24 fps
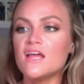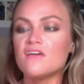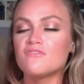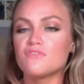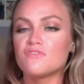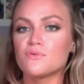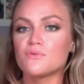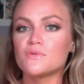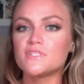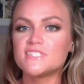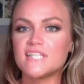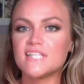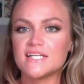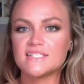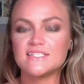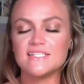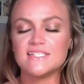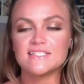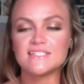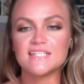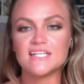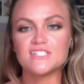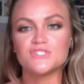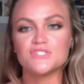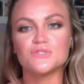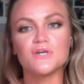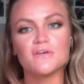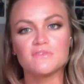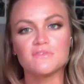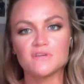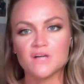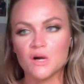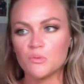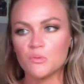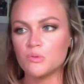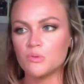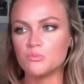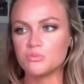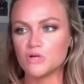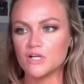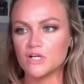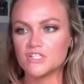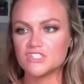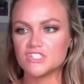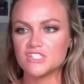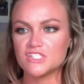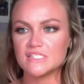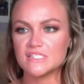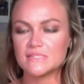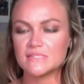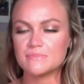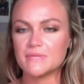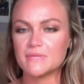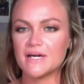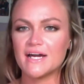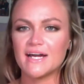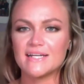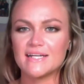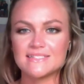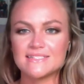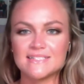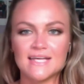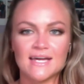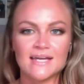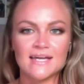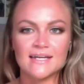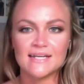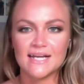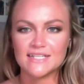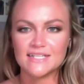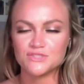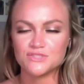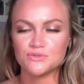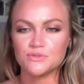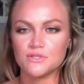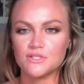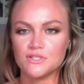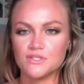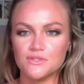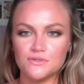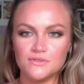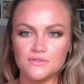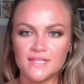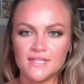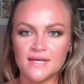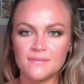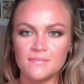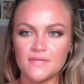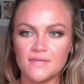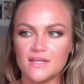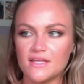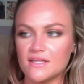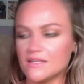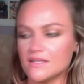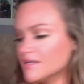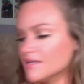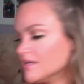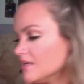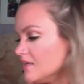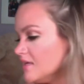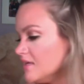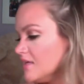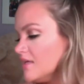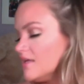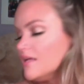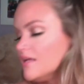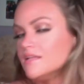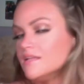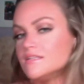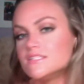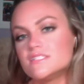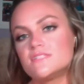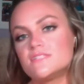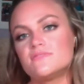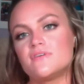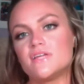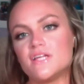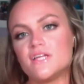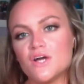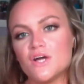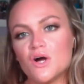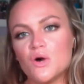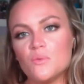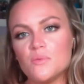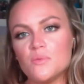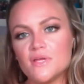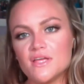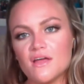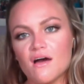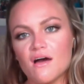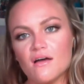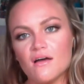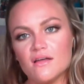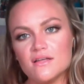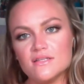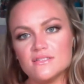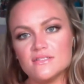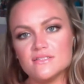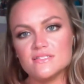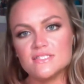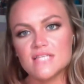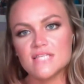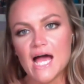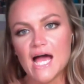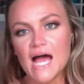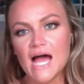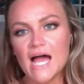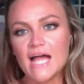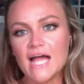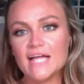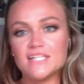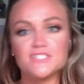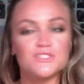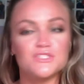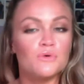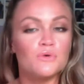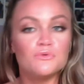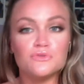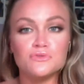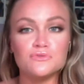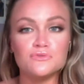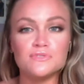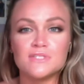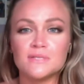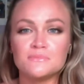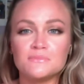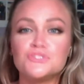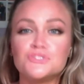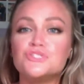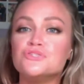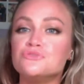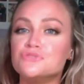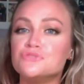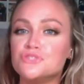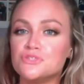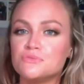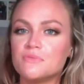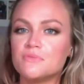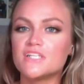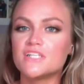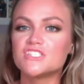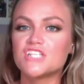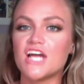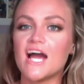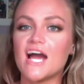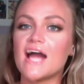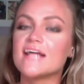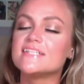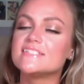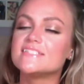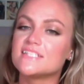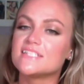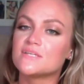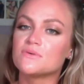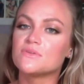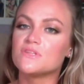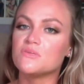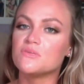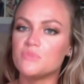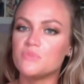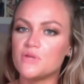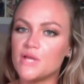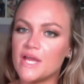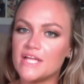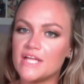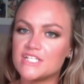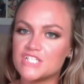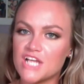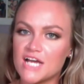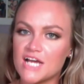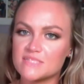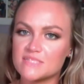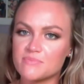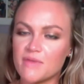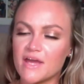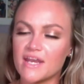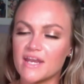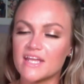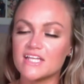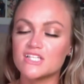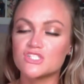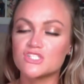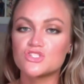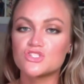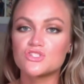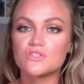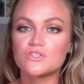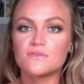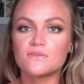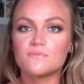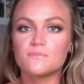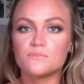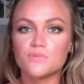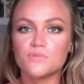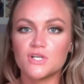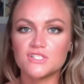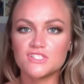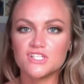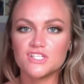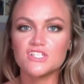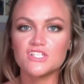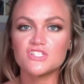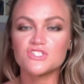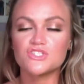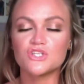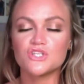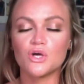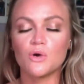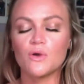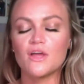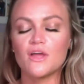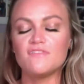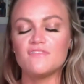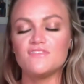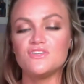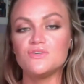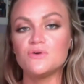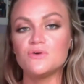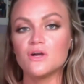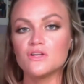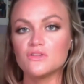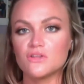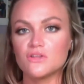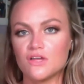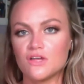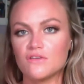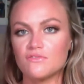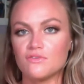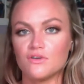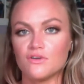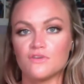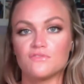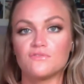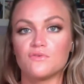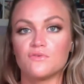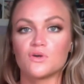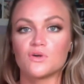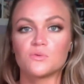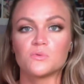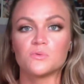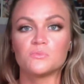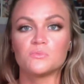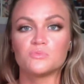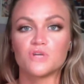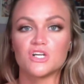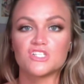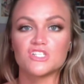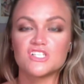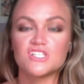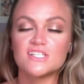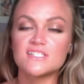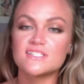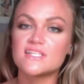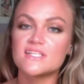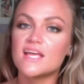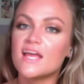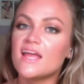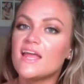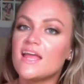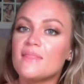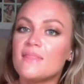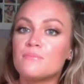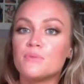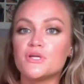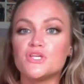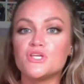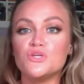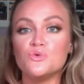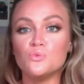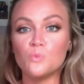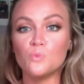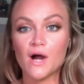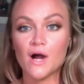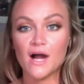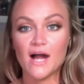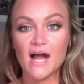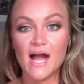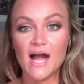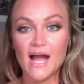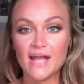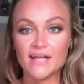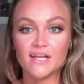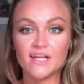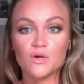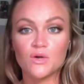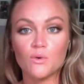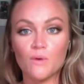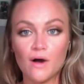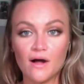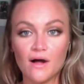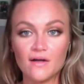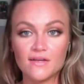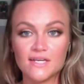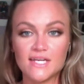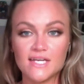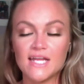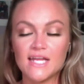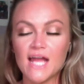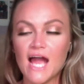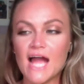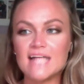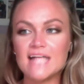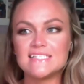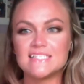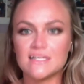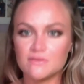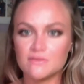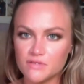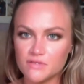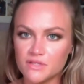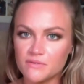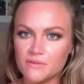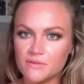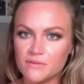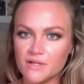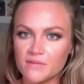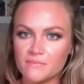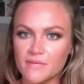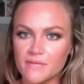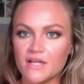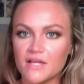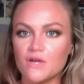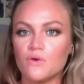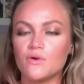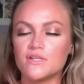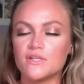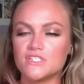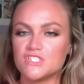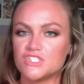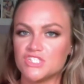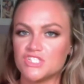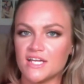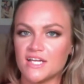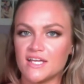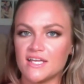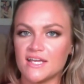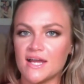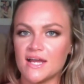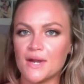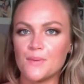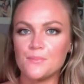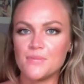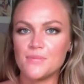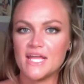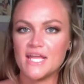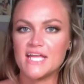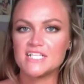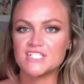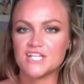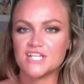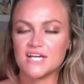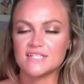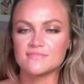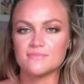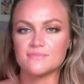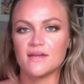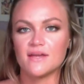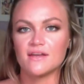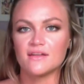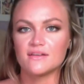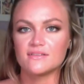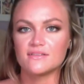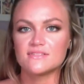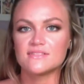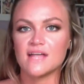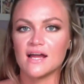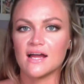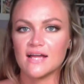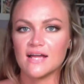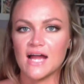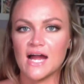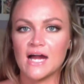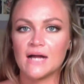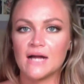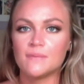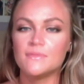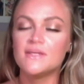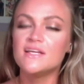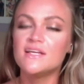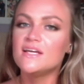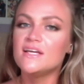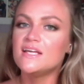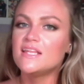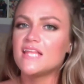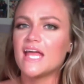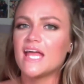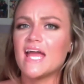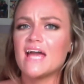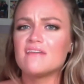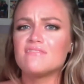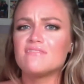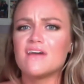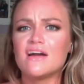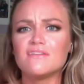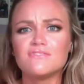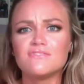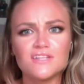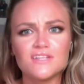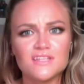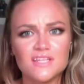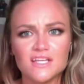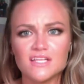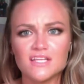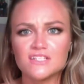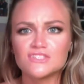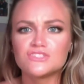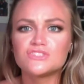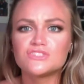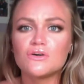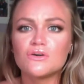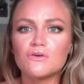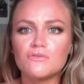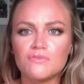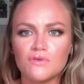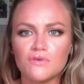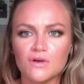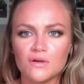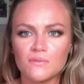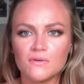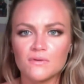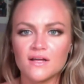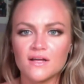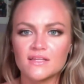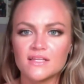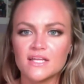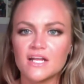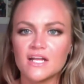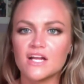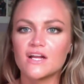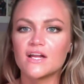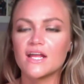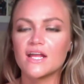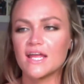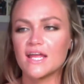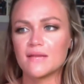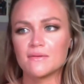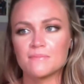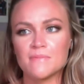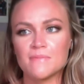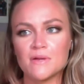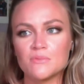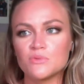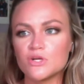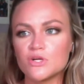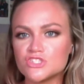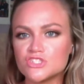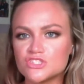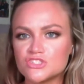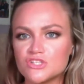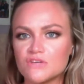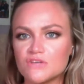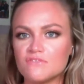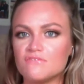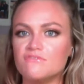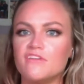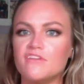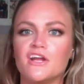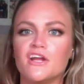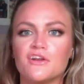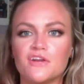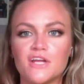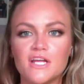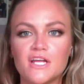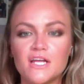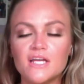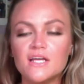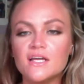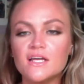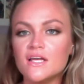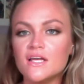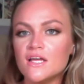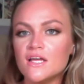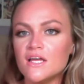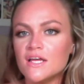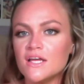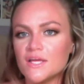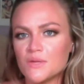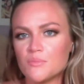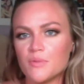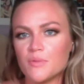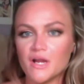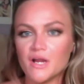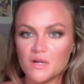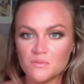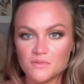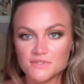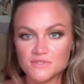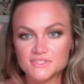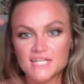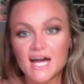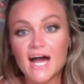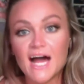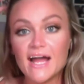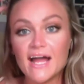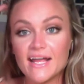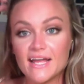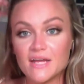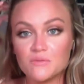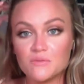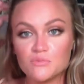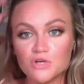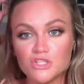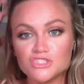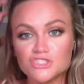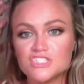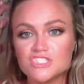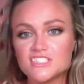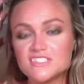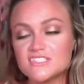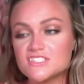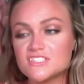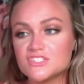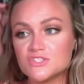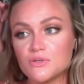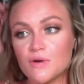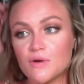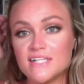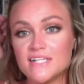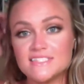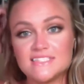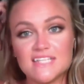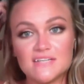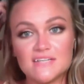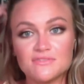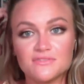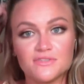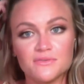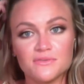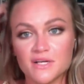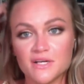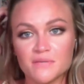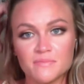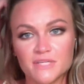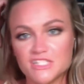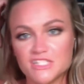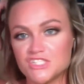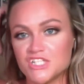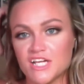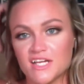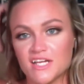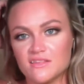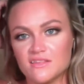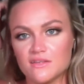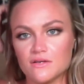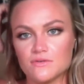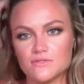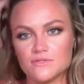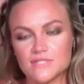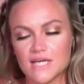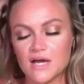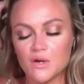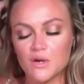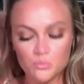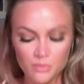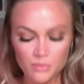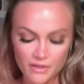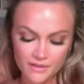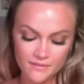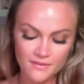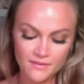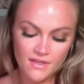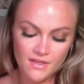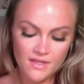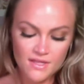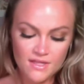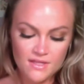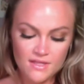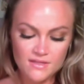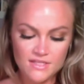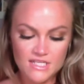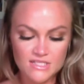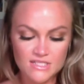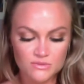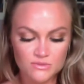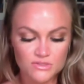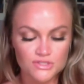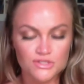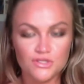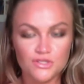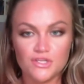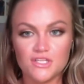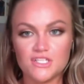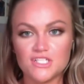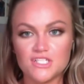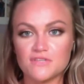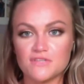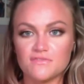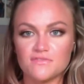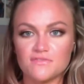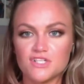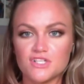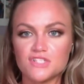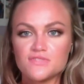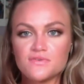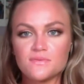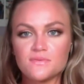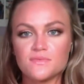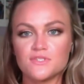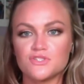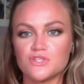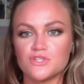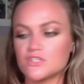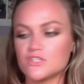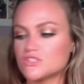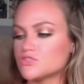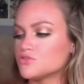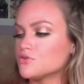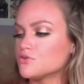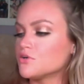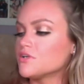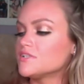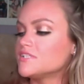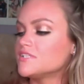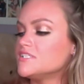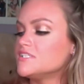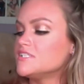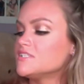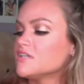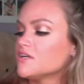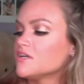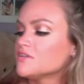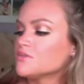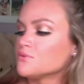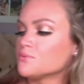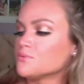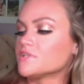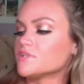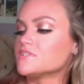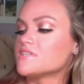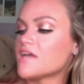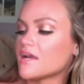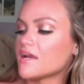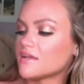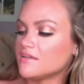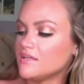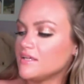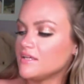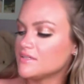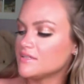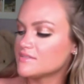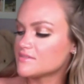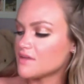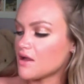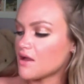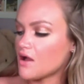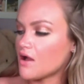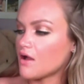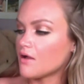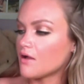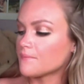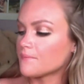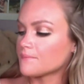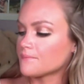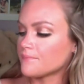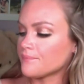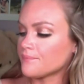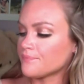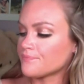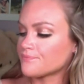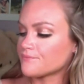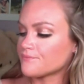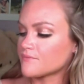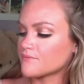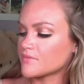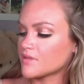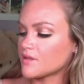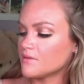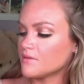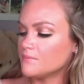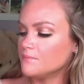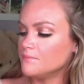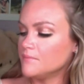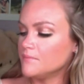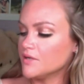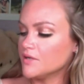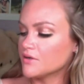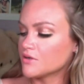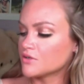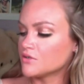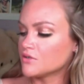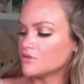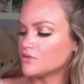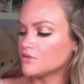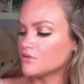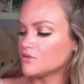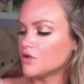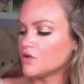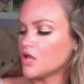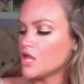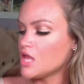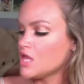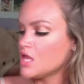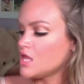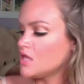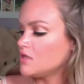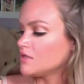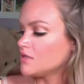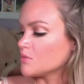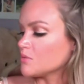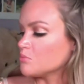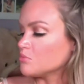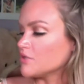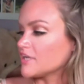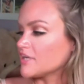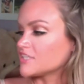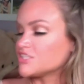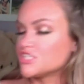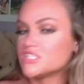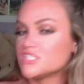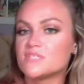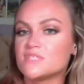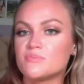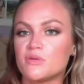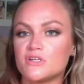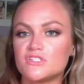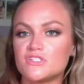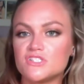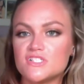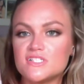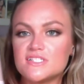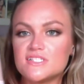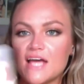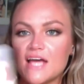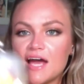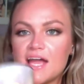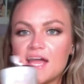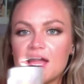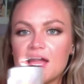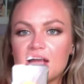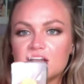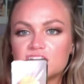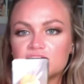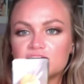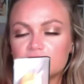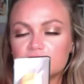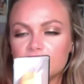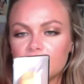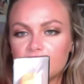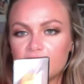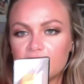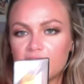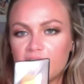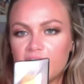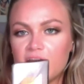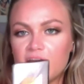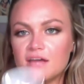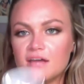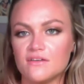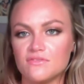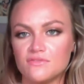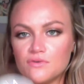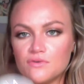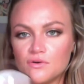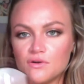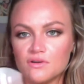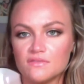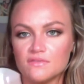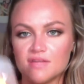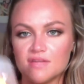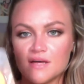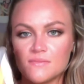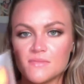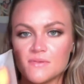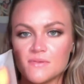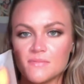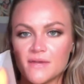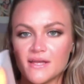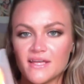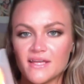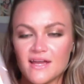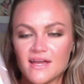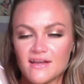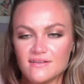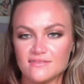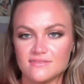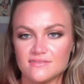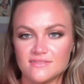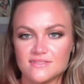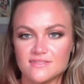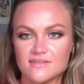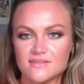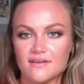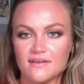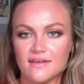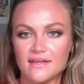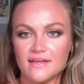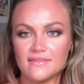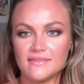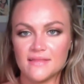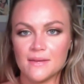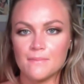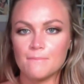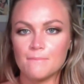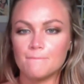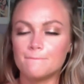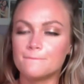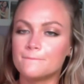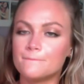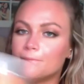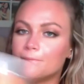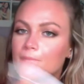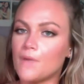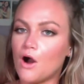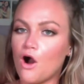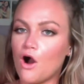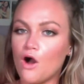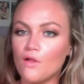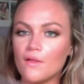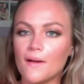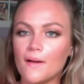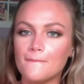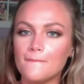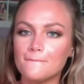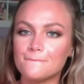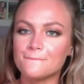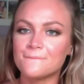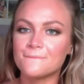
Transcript: For Real Techniques, I do have a couple brushes, but I decided not to include them in this video because I don't use them too much. I stick with the BH Cosmetics brushes. So if you are looking for affordable brushes, but you want a high-end quality, I definitely recommend going and checking out bhcosmetics.com. They have everything so affordable on there, and my brushes are very comparable to high-end brushes, so I definitely recommend checking those out. But these ones you can get just from the drugstore. These are the Real Techniques Miracle complexion sponges. I actually had 4 of them, and my cats ate them all up.